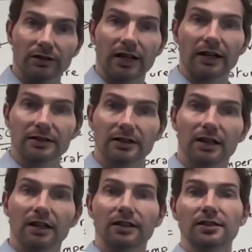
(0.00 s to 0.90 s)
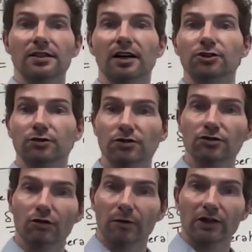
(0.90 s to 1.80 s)
That these are
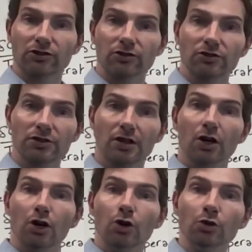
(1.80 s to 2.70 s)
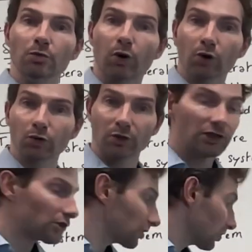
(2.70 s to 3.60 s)
transformations upon
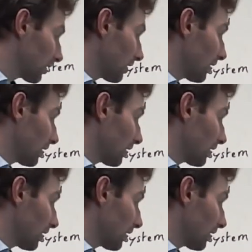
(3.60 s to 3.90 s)
which